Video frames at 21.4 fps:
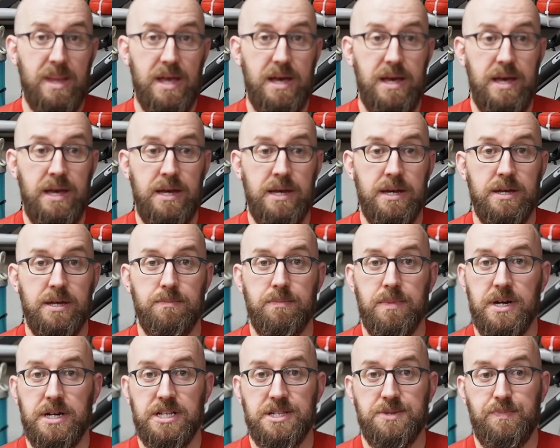And
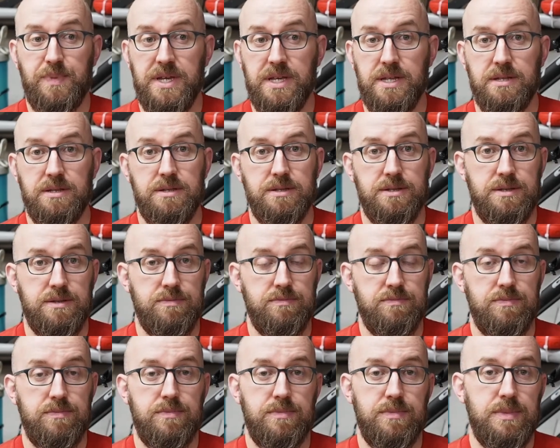my speeds,
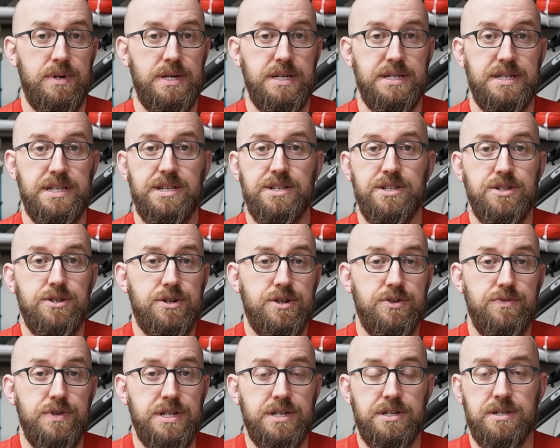it's easier to
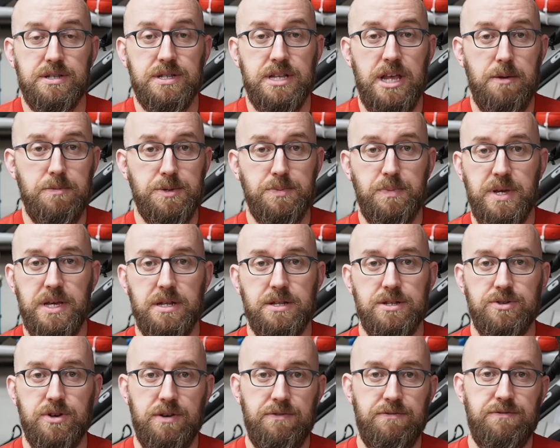reach the same speed,
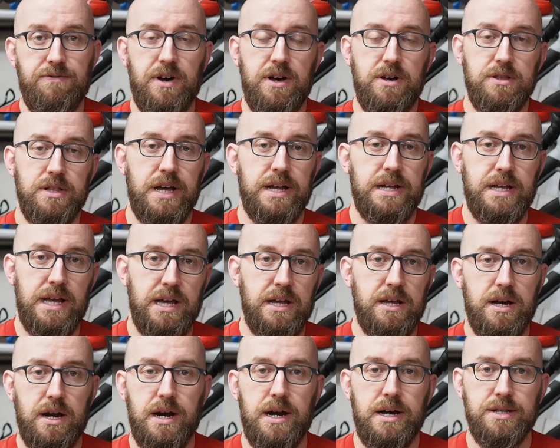so I felt like I
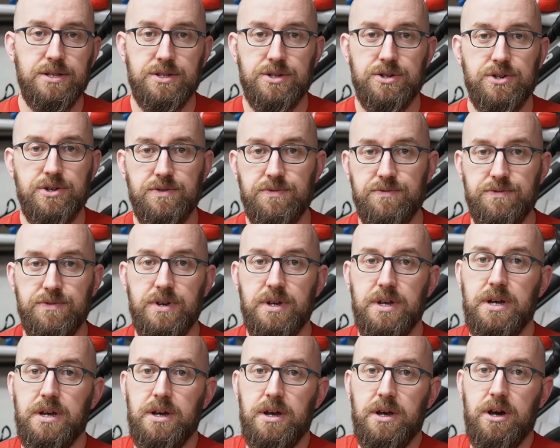got sort of
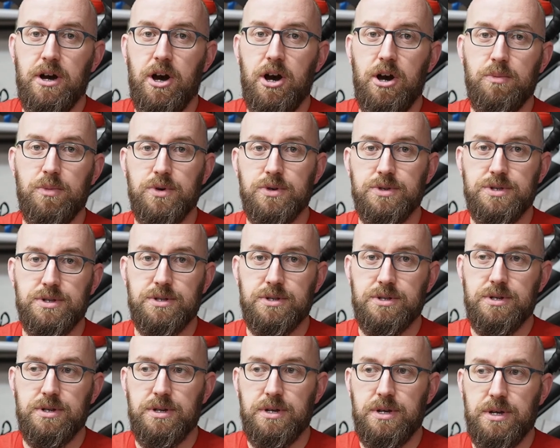
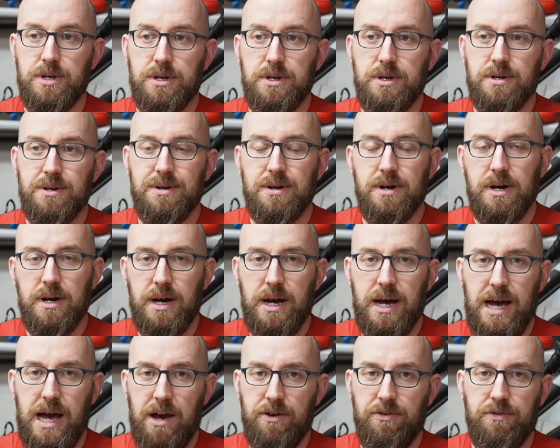almost a
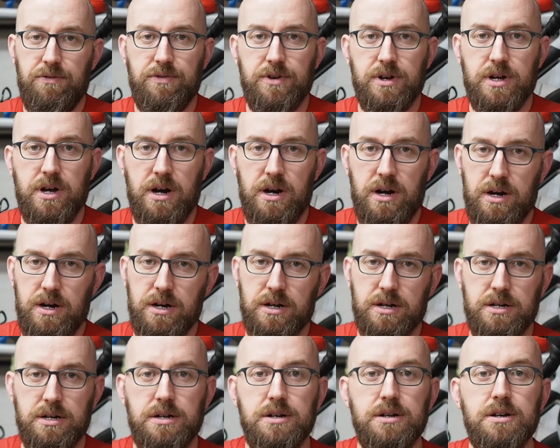half of a
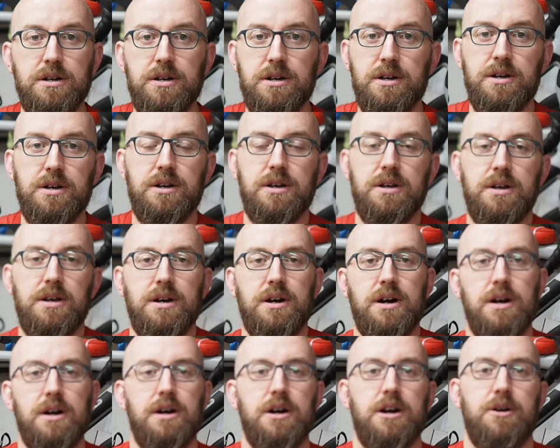cog
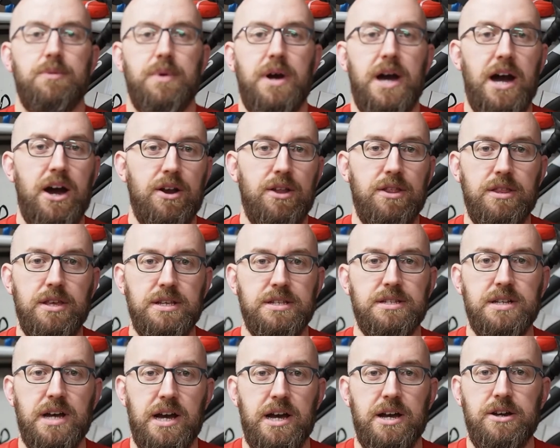out of these
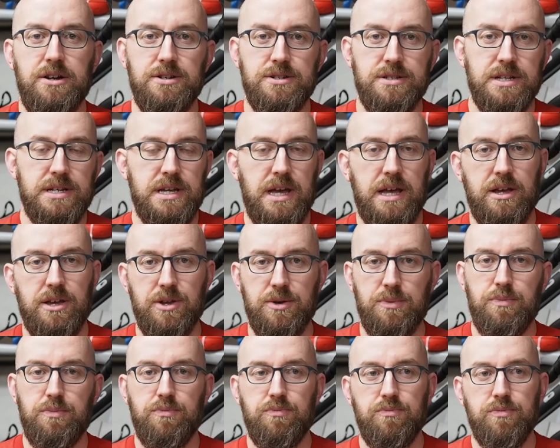tires. Like I could
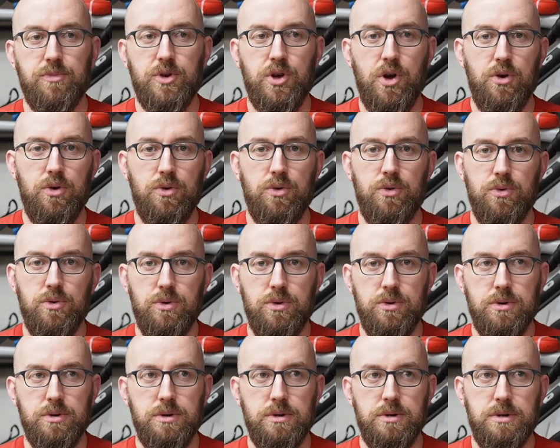go
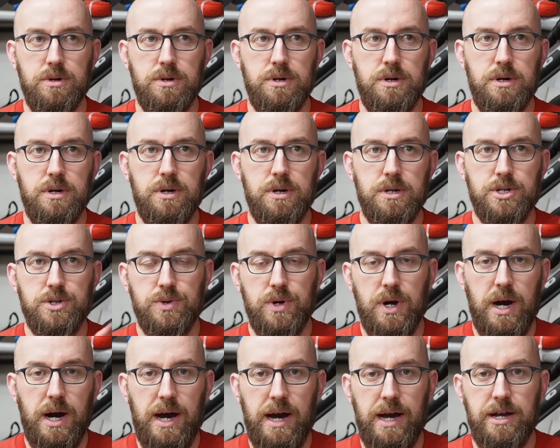to a
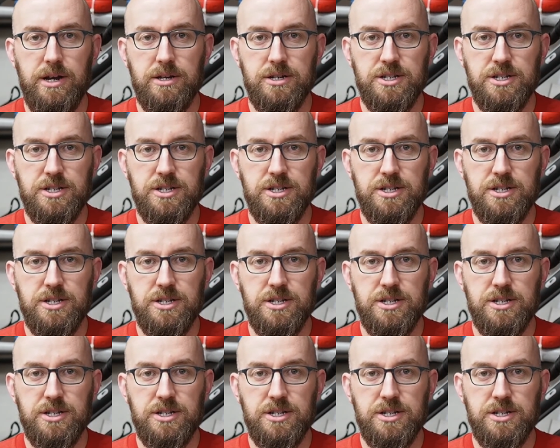higher